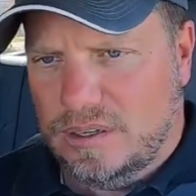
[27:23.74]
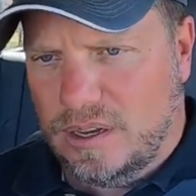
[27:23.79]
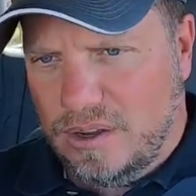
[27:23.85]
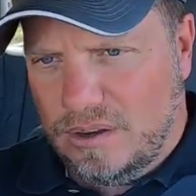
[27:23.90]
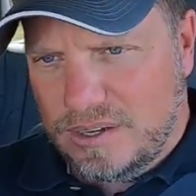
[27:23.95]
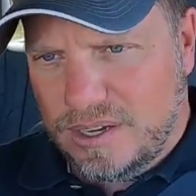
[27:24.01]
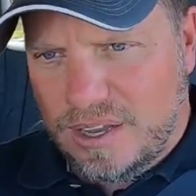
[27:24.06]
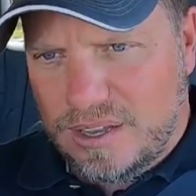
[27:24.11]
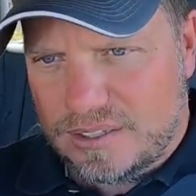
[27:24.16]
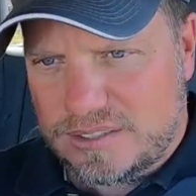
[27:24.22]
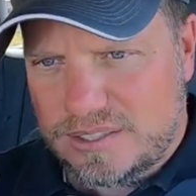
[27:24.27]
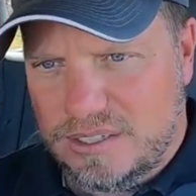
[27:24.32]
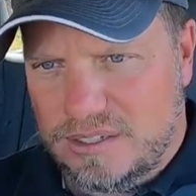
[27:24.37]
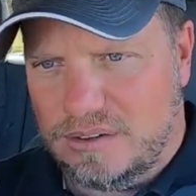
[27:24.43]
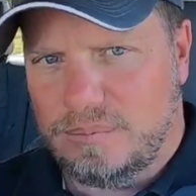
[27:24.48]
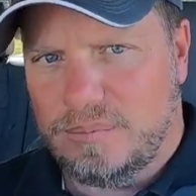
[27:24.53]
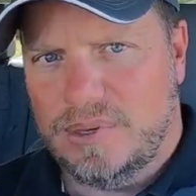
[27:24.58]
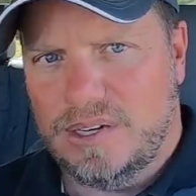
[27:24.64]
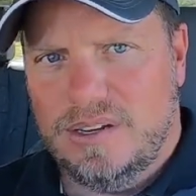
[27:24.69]
Oh yeah,
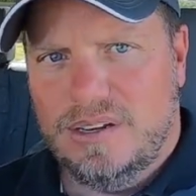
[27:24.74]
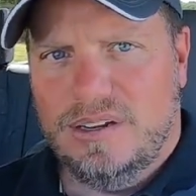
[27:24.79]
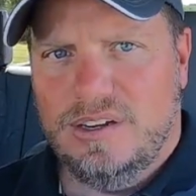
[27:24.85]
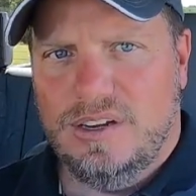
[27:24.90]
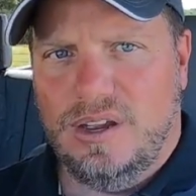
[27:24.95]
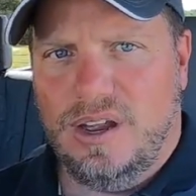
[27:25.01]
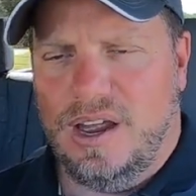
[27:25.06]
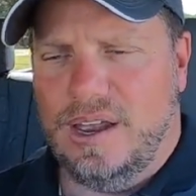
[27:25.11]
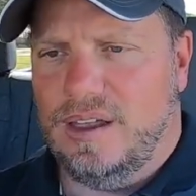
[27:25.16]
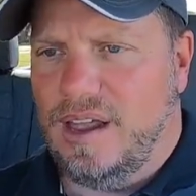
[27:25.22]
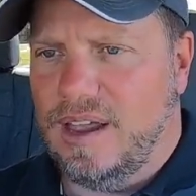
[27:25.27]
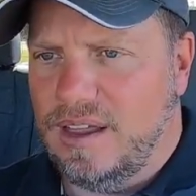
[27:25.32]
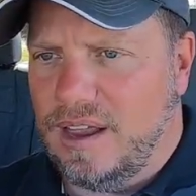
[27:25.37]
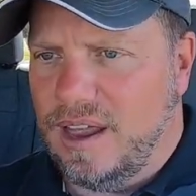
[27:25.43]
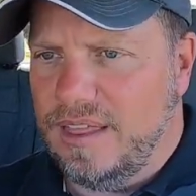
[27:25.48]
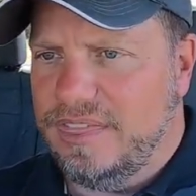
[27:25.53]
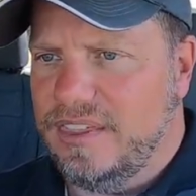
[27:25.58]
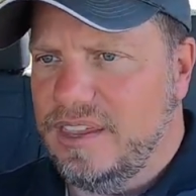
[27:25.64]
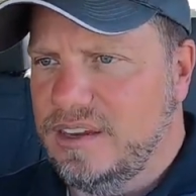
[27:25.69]
see,
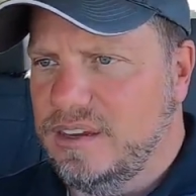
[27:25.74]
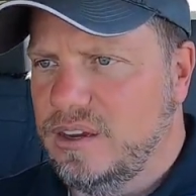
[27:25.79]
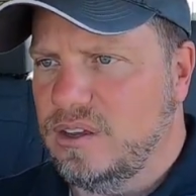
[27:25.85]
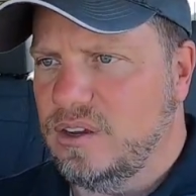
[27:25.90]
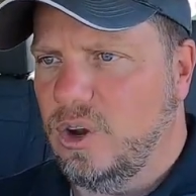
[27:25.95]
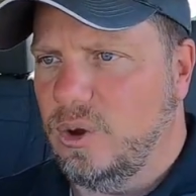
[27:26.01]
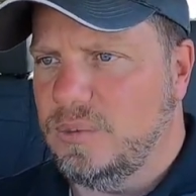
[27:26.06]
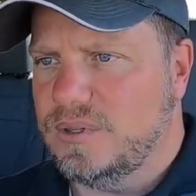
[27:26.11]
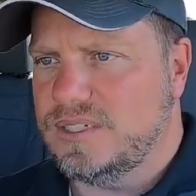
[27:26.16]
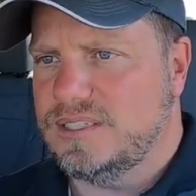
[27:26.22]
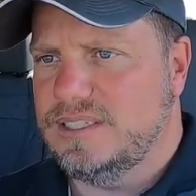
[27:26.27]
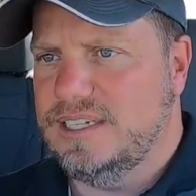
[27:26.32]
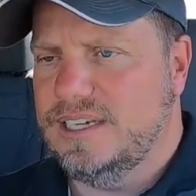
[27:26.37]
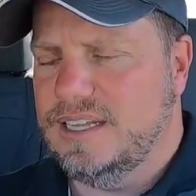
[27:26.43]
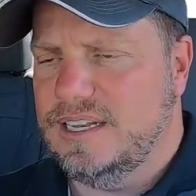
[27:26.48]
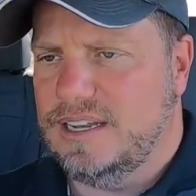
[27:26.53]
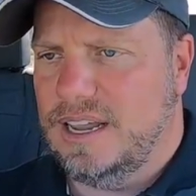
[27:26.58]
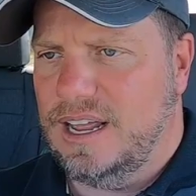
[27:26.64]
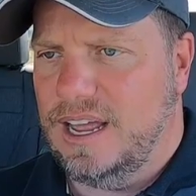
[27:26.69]
I think you can almost
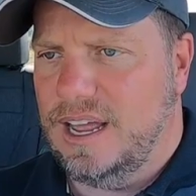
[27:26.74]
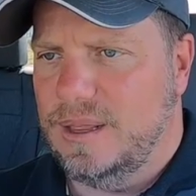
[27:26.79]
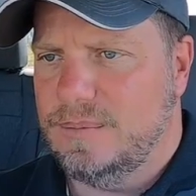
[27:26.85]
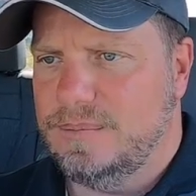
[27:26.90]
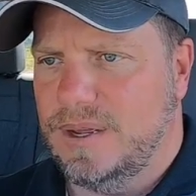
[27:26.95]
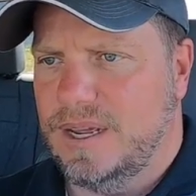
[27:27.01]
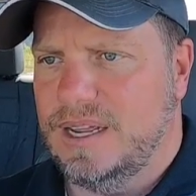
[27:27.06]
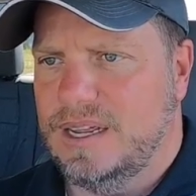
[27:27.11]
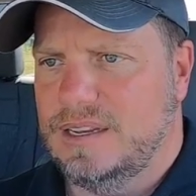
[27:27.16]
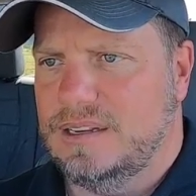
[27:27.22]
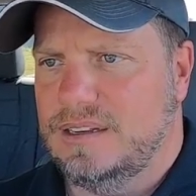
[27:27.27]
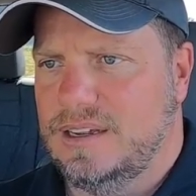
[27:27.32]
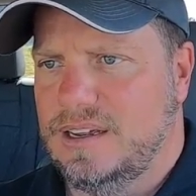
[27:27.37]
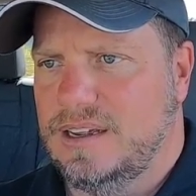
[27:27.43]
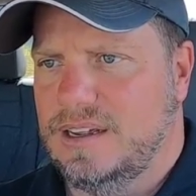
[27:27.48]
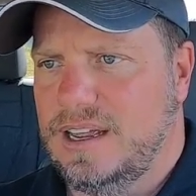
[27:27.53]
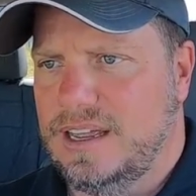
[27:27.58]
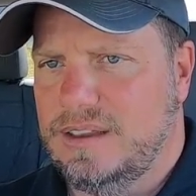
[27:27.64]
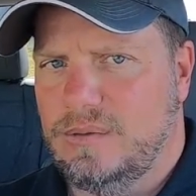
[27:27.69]
see it on
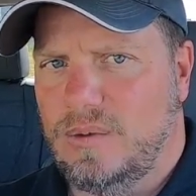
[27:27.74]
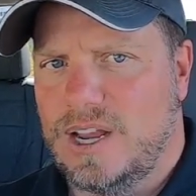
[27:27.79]
my